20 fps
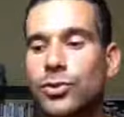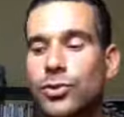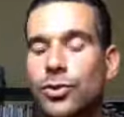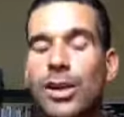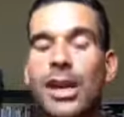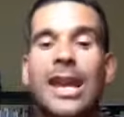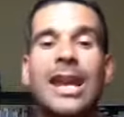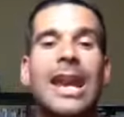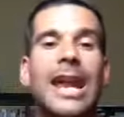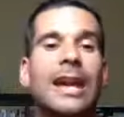
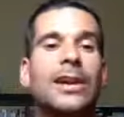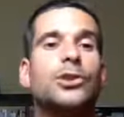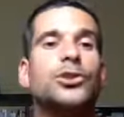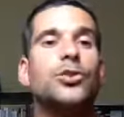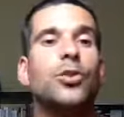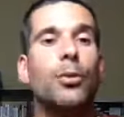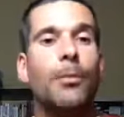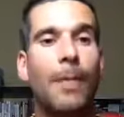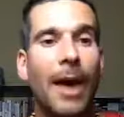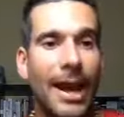to connect
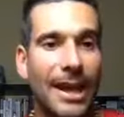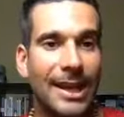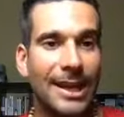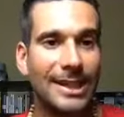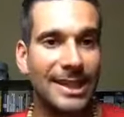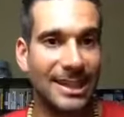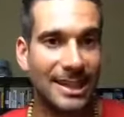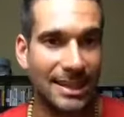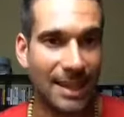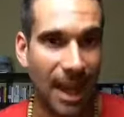to a mate
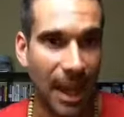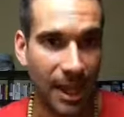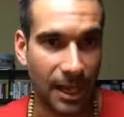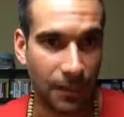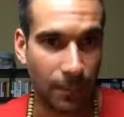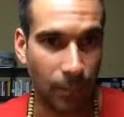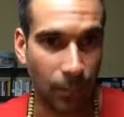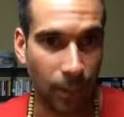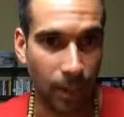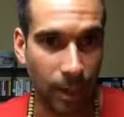as a
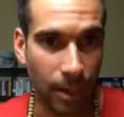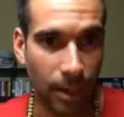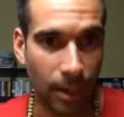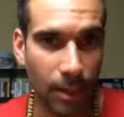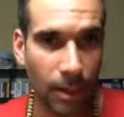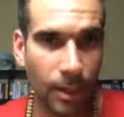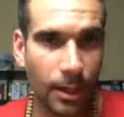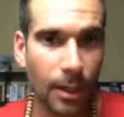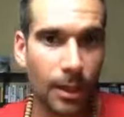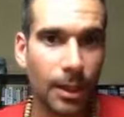starting point.
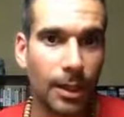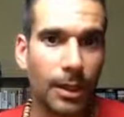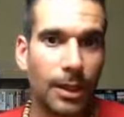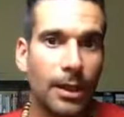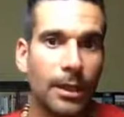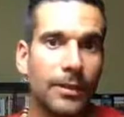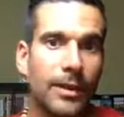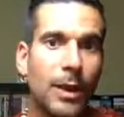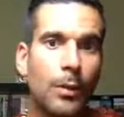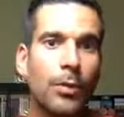
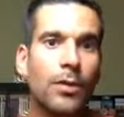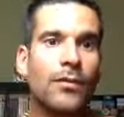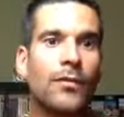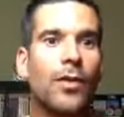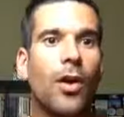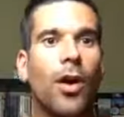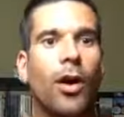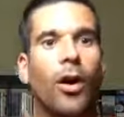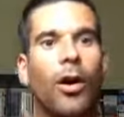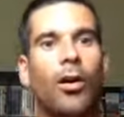Then
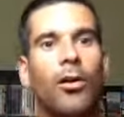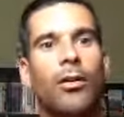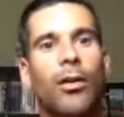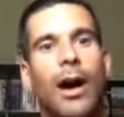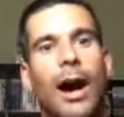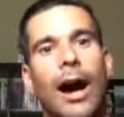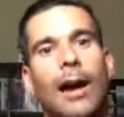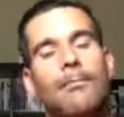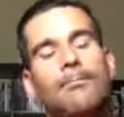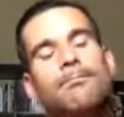we've
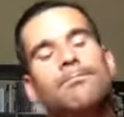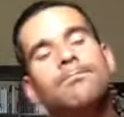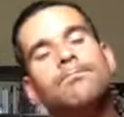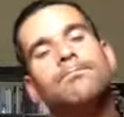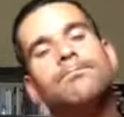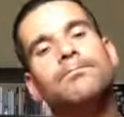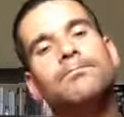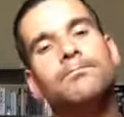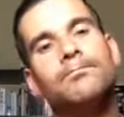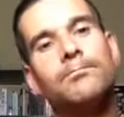got
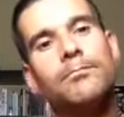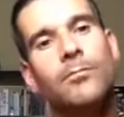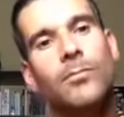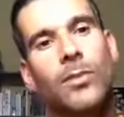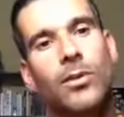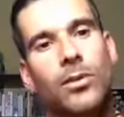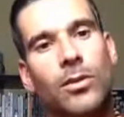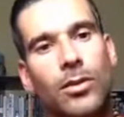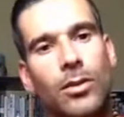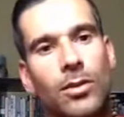
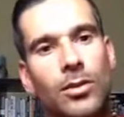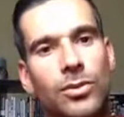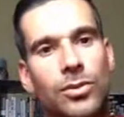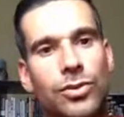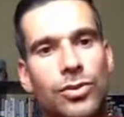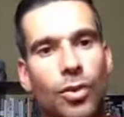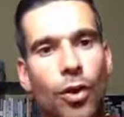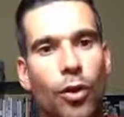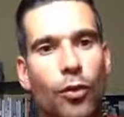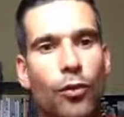
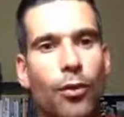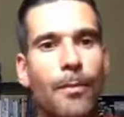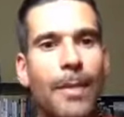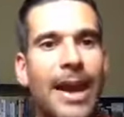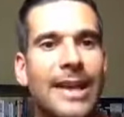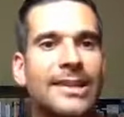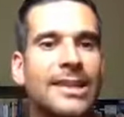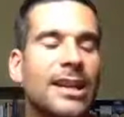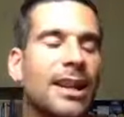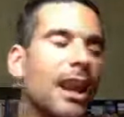so
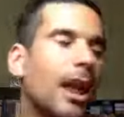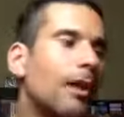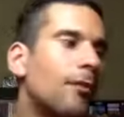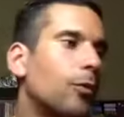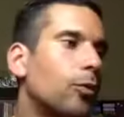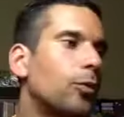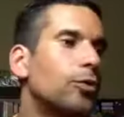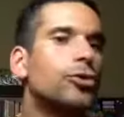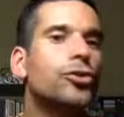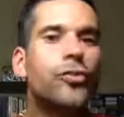romantic love,
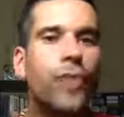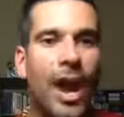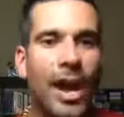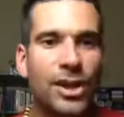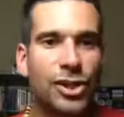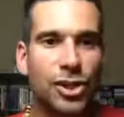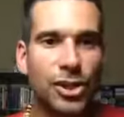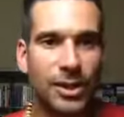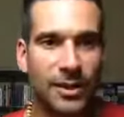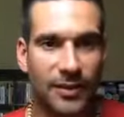or
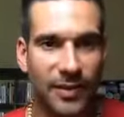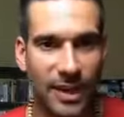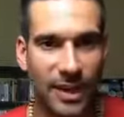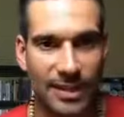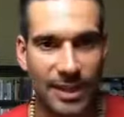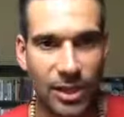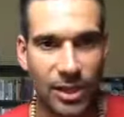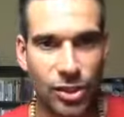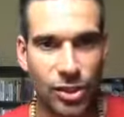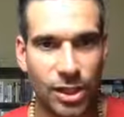attraction,
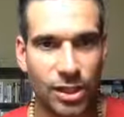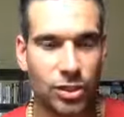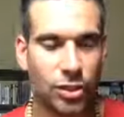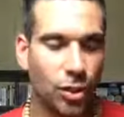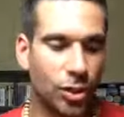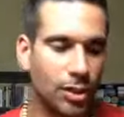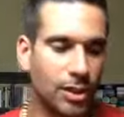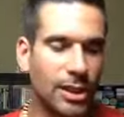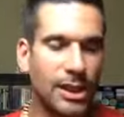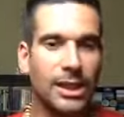essentially.
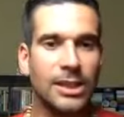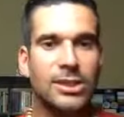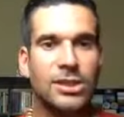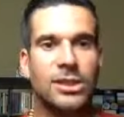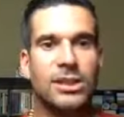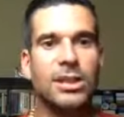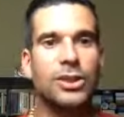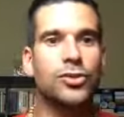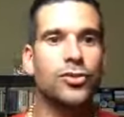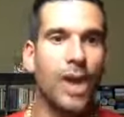So it's
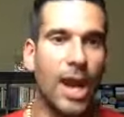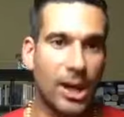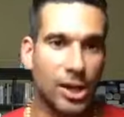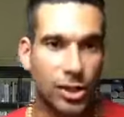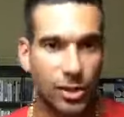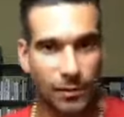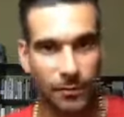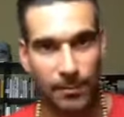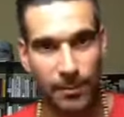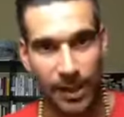the
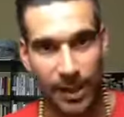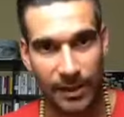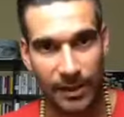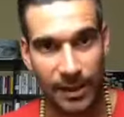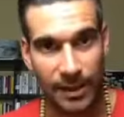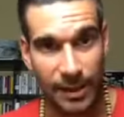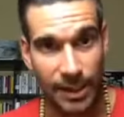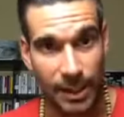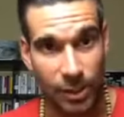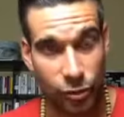
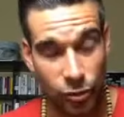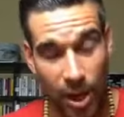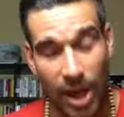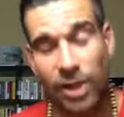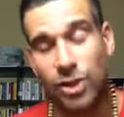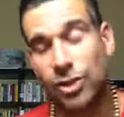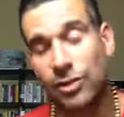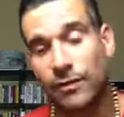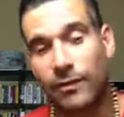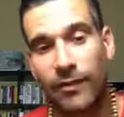
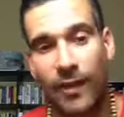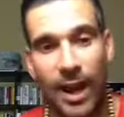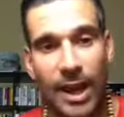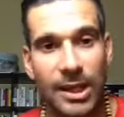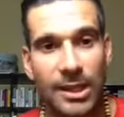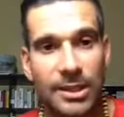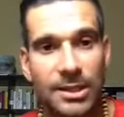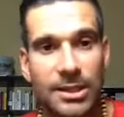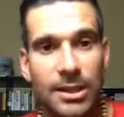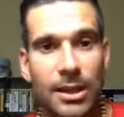attraction
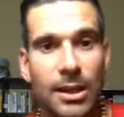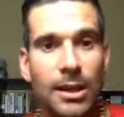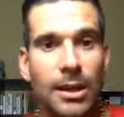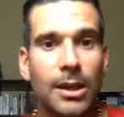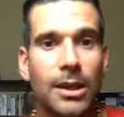phase,